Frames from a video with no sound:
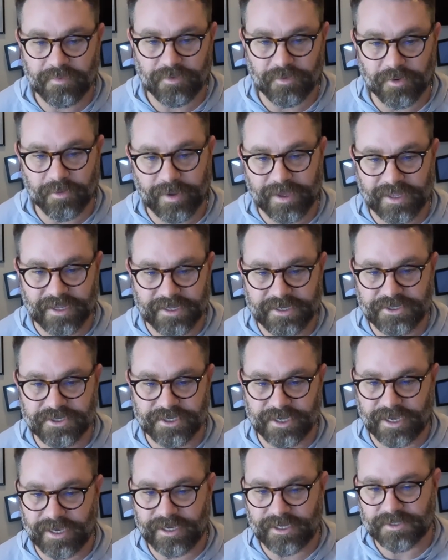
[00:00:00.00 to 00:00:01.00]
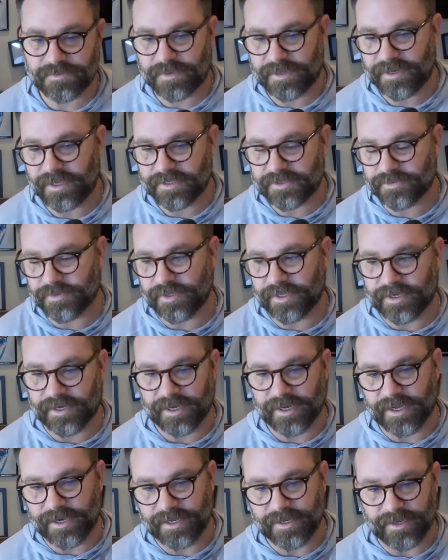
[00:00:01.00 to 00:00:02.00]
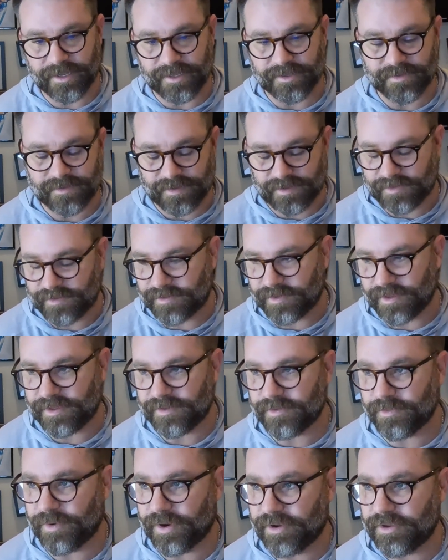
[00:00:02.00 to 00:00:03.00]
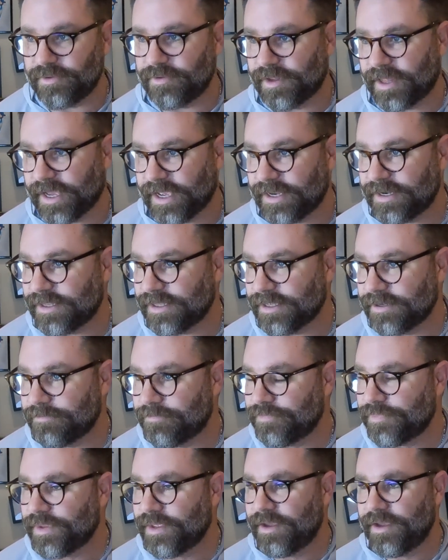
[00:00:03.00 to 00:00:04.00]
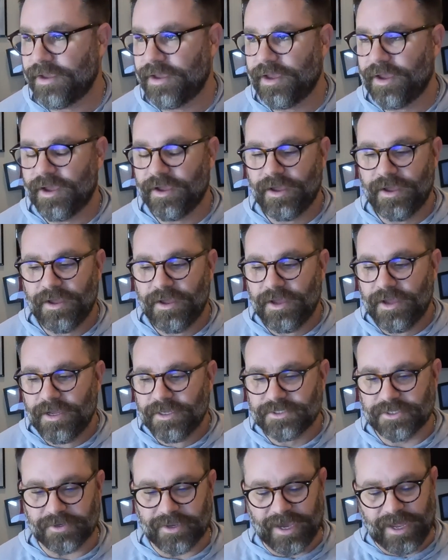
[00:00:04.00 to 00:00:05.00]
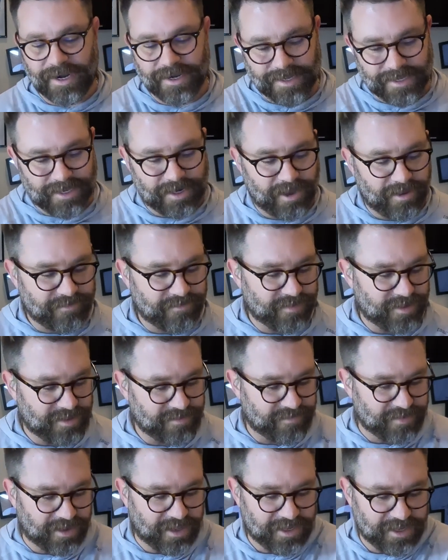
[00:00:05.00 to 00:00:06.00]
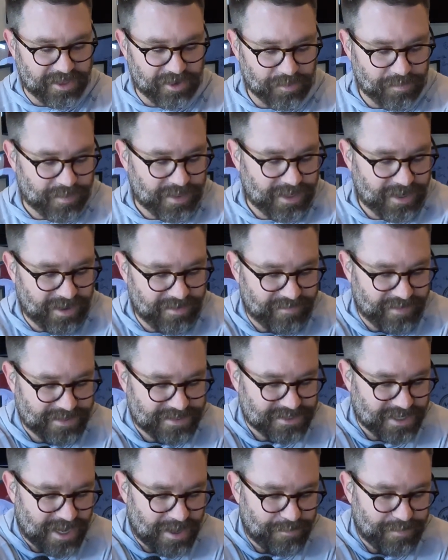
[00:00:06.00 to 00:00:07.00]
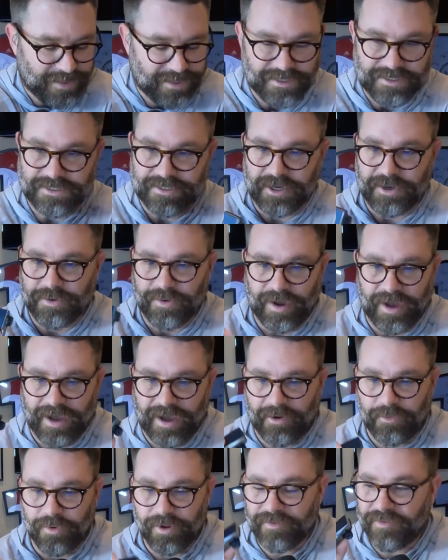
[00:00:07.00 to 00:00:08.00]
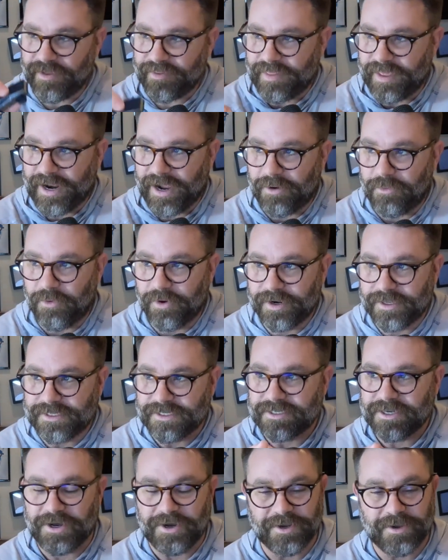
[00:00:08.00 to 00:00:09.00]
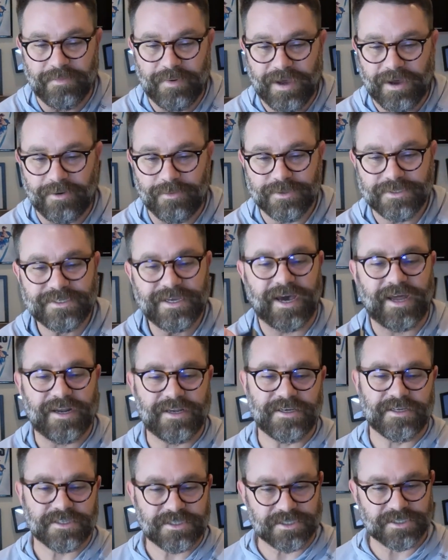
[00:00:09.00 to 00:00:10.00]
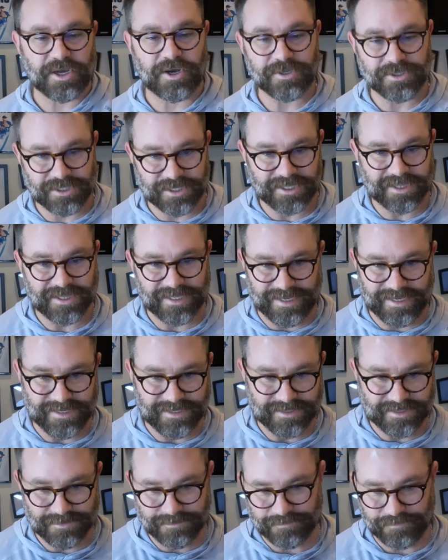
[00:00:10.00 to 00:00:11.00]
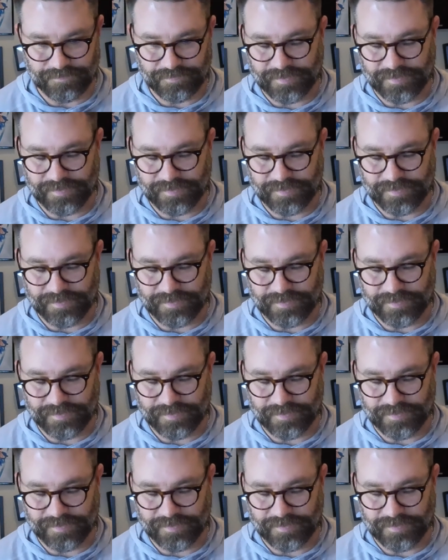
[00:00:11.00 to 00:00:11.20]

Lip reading: cliches, but it's really not. It's where you land in. So, kind of to get off a little bit of a topic. So, one thing that I wanted to talk about was kind of nostalgic things,